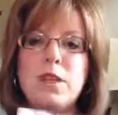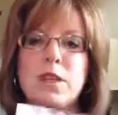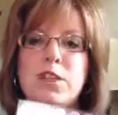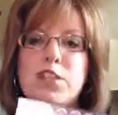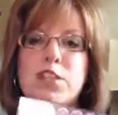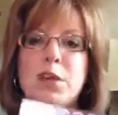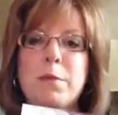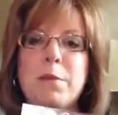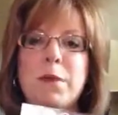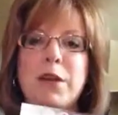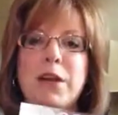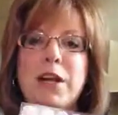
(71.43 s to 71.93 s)

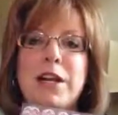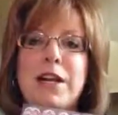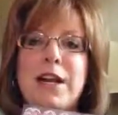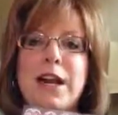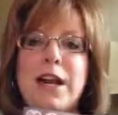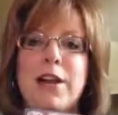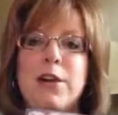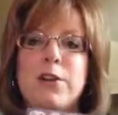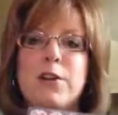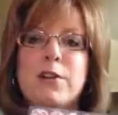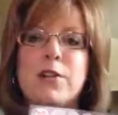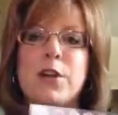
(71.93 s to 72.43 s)
Jamberry
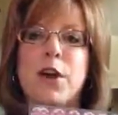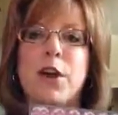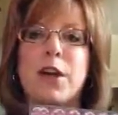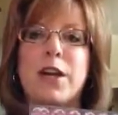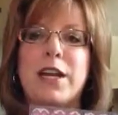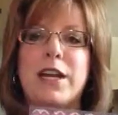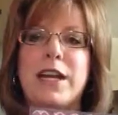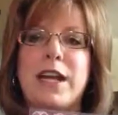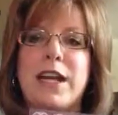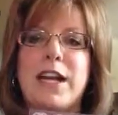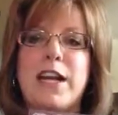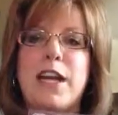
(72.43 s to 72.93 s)
nails are
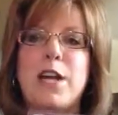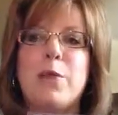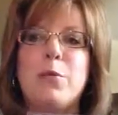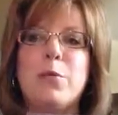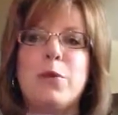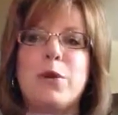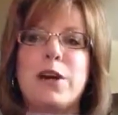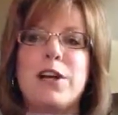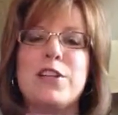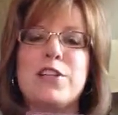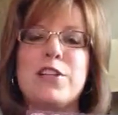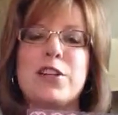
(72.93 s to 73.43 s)
heat and
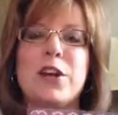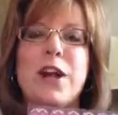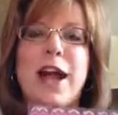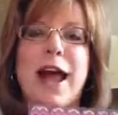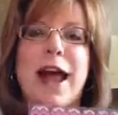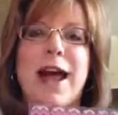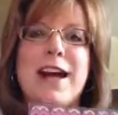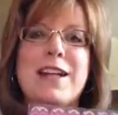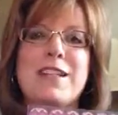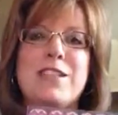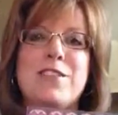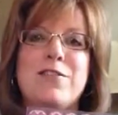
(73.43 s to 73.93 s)
pressure
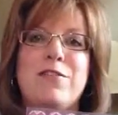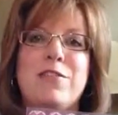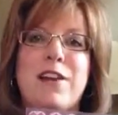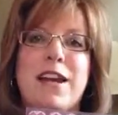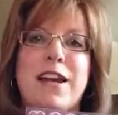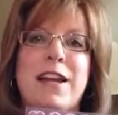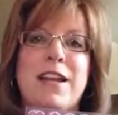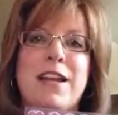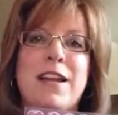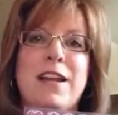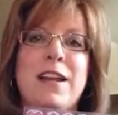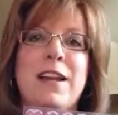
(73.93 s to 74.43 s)

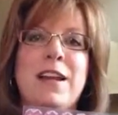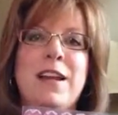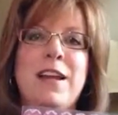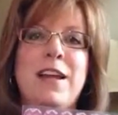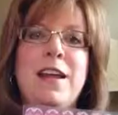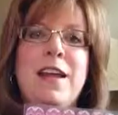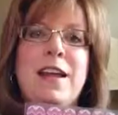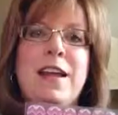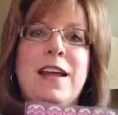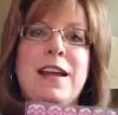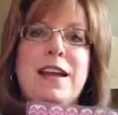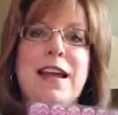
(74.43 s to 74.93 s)
activated
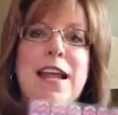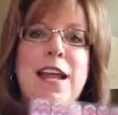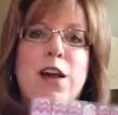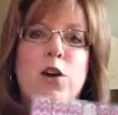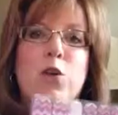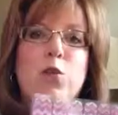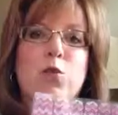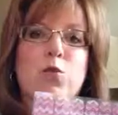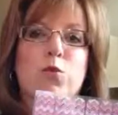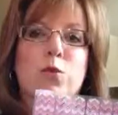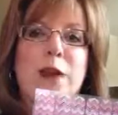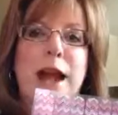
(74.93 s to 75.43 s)

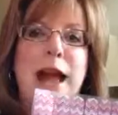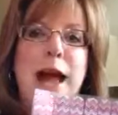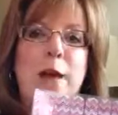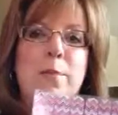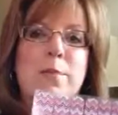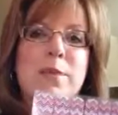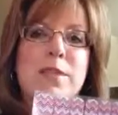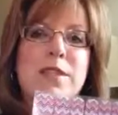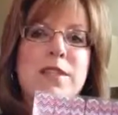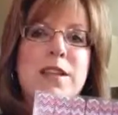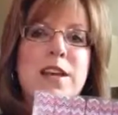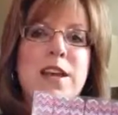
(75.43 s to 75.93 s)
nail
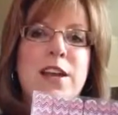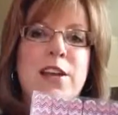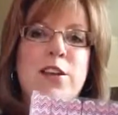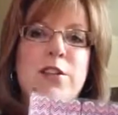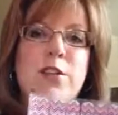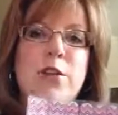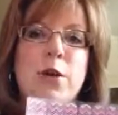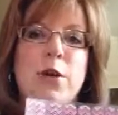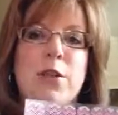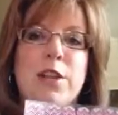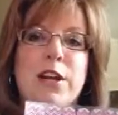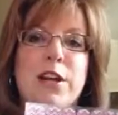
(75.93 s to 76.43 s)
wraps.
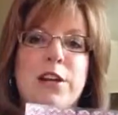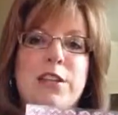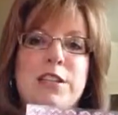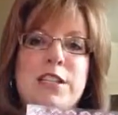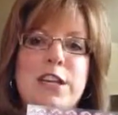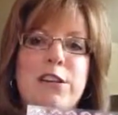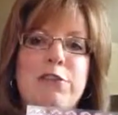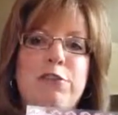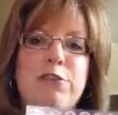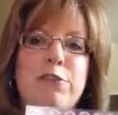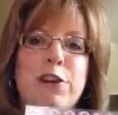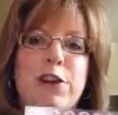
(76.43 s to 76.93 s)
So they're
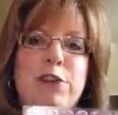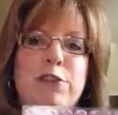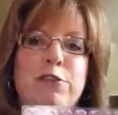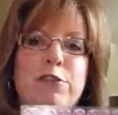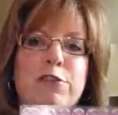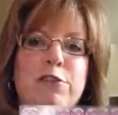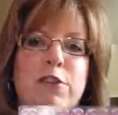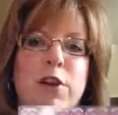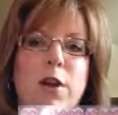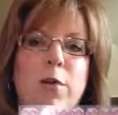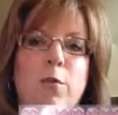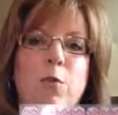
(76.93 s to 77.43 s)
different
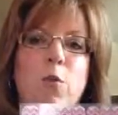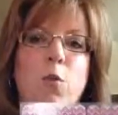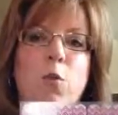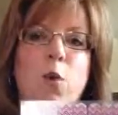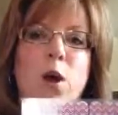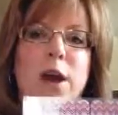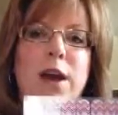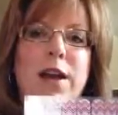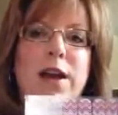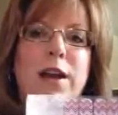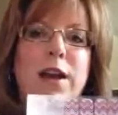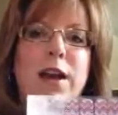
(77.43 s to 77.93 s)
from
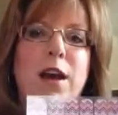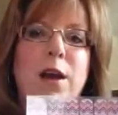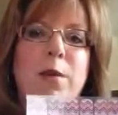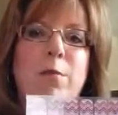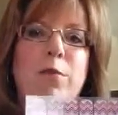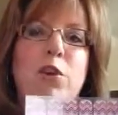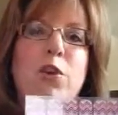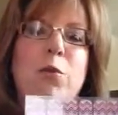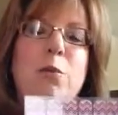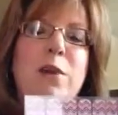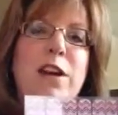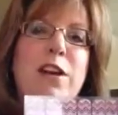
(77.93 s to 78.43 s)
what
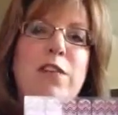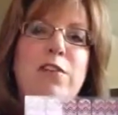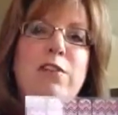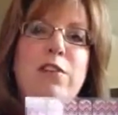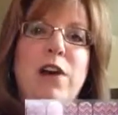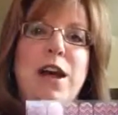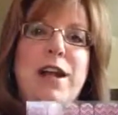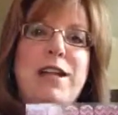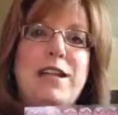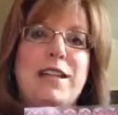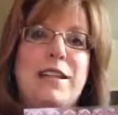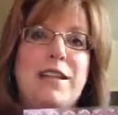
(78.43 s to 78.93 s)
you might
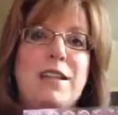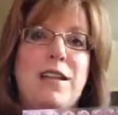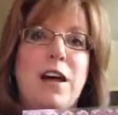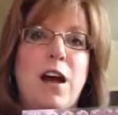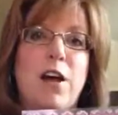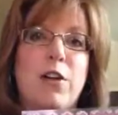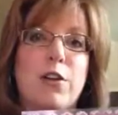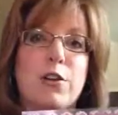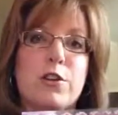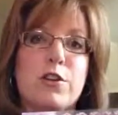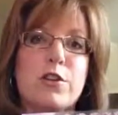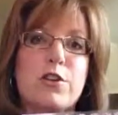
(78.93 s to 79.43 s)
find in the
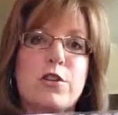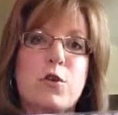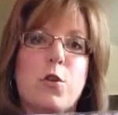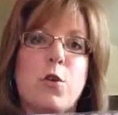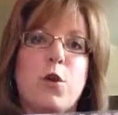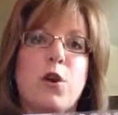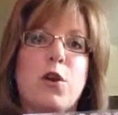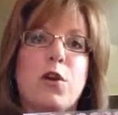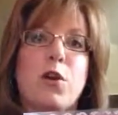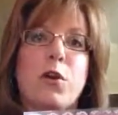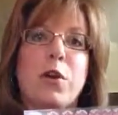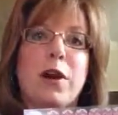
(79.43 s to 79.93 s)
dollar
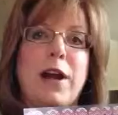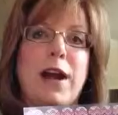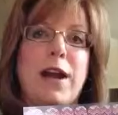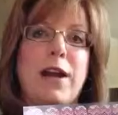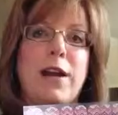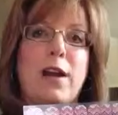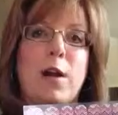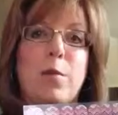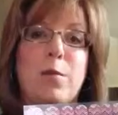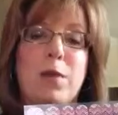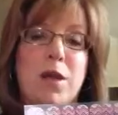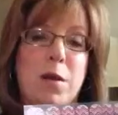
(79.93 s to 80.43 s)
store or at
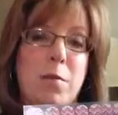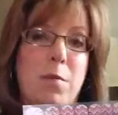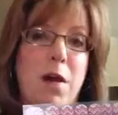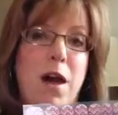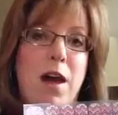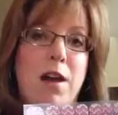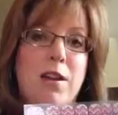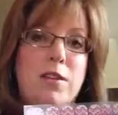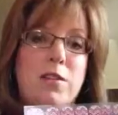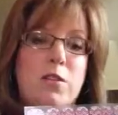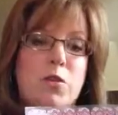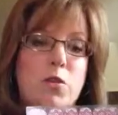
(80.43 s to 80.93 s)
a big
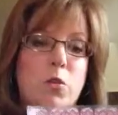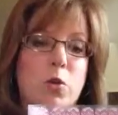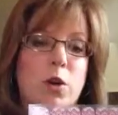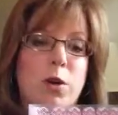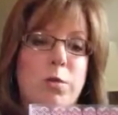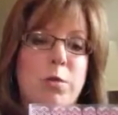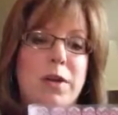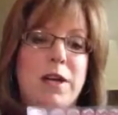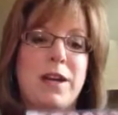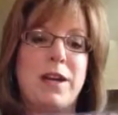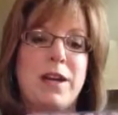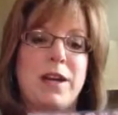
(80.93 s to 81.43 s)
box
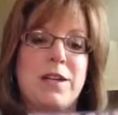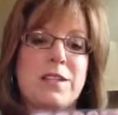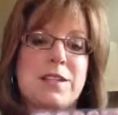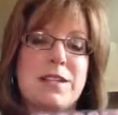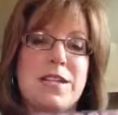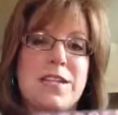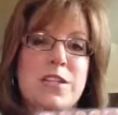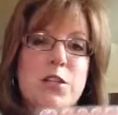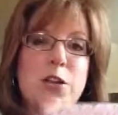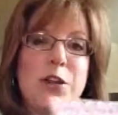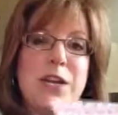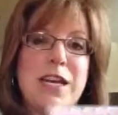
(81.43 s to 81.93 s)
store, because
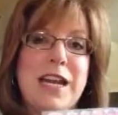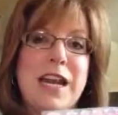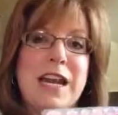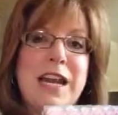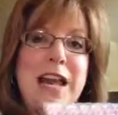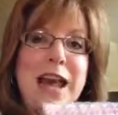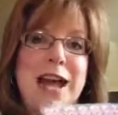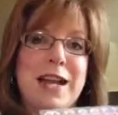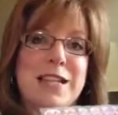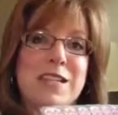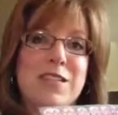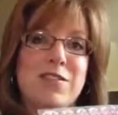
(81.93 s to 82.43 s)
these are heat
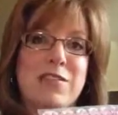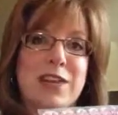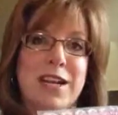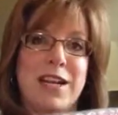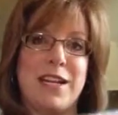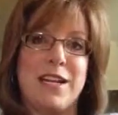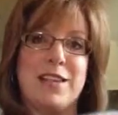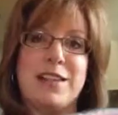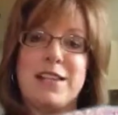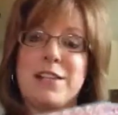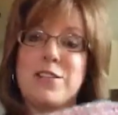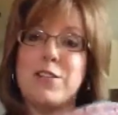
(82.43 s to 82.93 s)

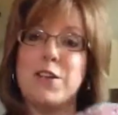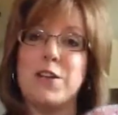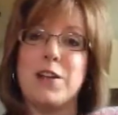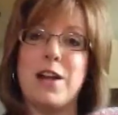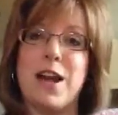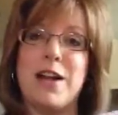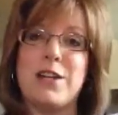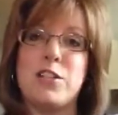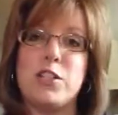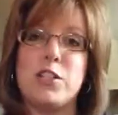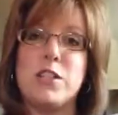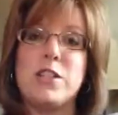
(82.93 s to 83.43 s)
activated. These are
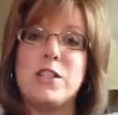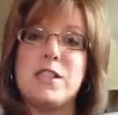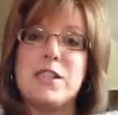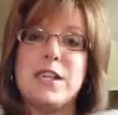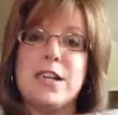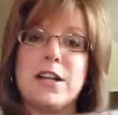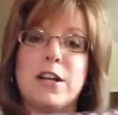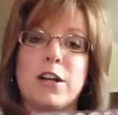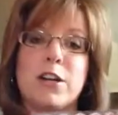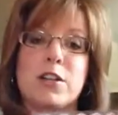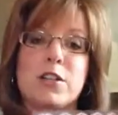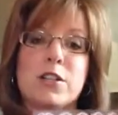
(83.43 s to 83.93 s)
not just
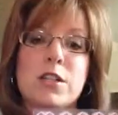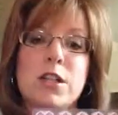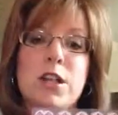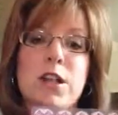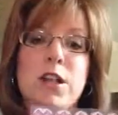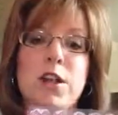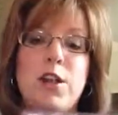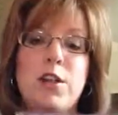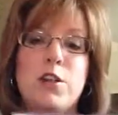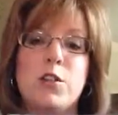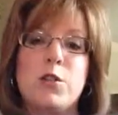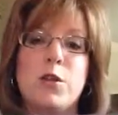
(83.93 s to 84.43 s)
stickers.
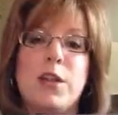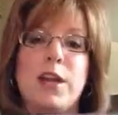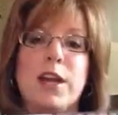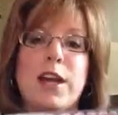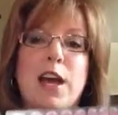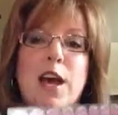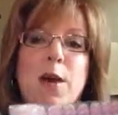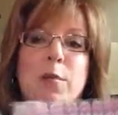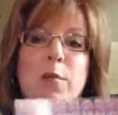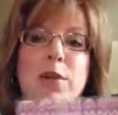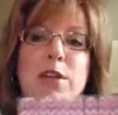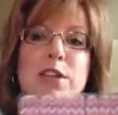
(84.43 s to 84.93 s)
So they
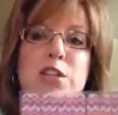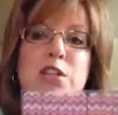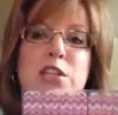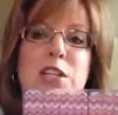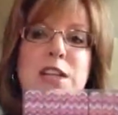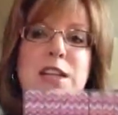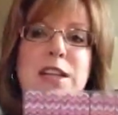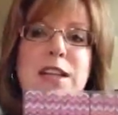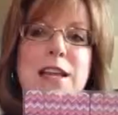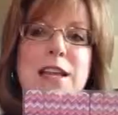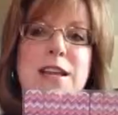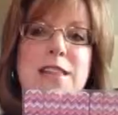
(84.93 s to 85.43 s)
come on a
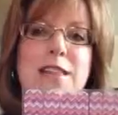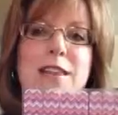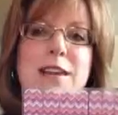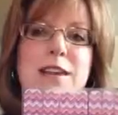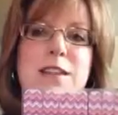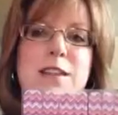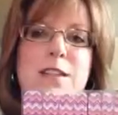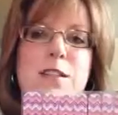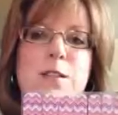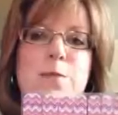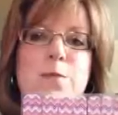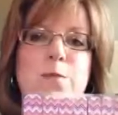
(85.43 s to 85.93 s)
sheet like
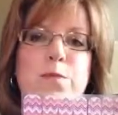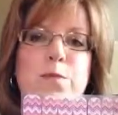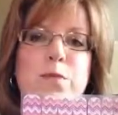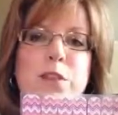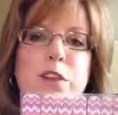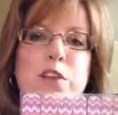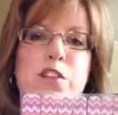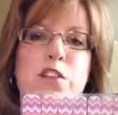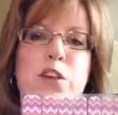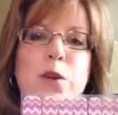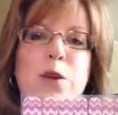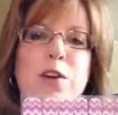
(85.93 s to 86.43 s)
this.
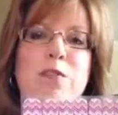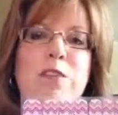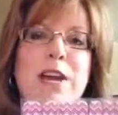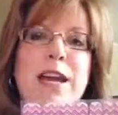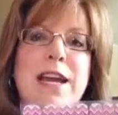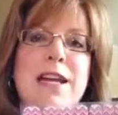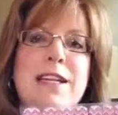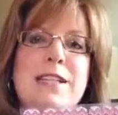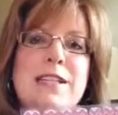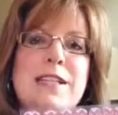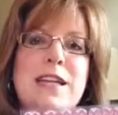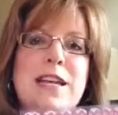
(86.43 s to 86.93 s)
So you have
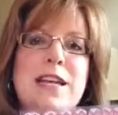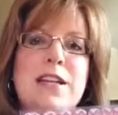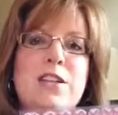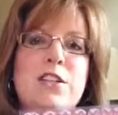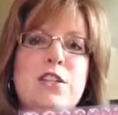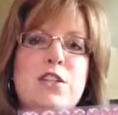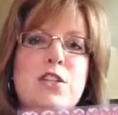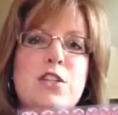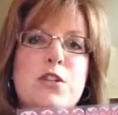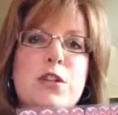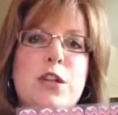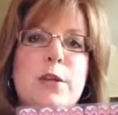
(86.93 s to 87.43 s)
18
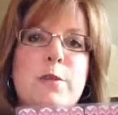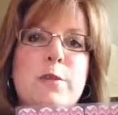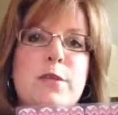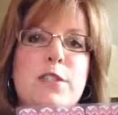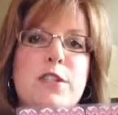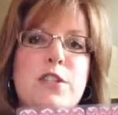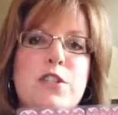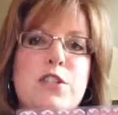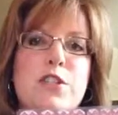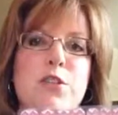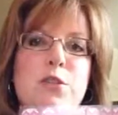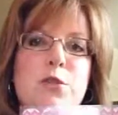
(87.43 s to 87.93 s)
strips
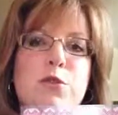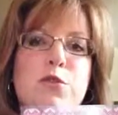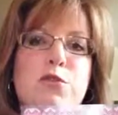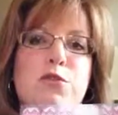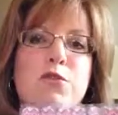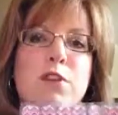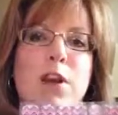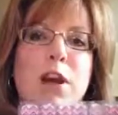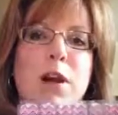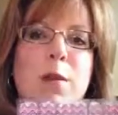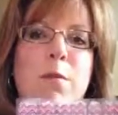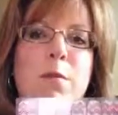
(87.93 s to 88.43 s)
to choose
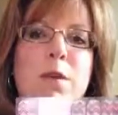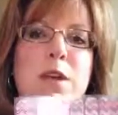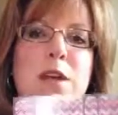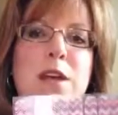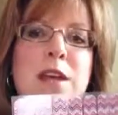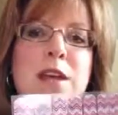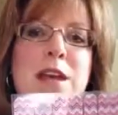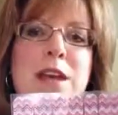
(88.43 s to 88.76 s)
from.